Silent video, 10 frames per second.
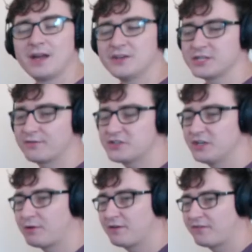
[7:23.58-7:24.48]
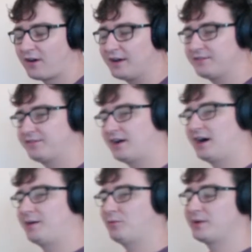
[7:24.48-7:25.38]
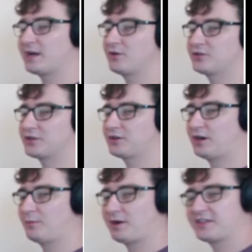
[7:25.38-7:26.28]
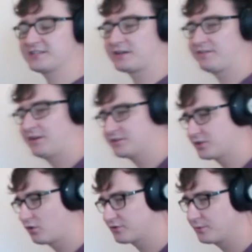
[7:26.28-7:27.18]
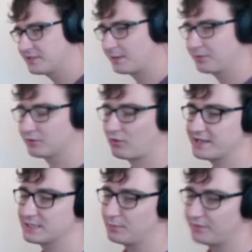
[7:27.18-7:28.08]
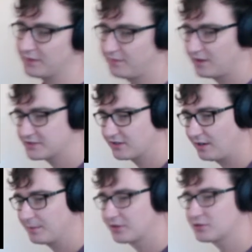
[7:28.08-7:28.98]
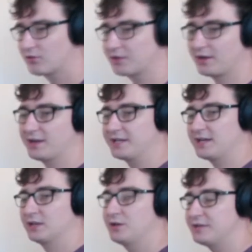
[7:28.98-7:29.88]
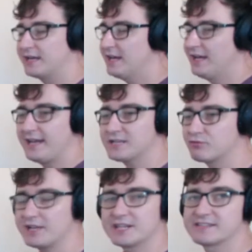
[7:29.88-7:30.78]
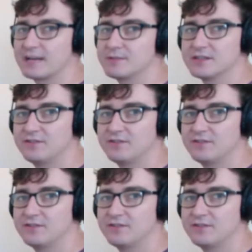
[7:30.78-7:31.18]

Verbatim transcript: So for two oh five, um, we go to the, uh, I think it's our first chorus where he's up on the right cymbal for the first time. I just want to include it. It's really the same as the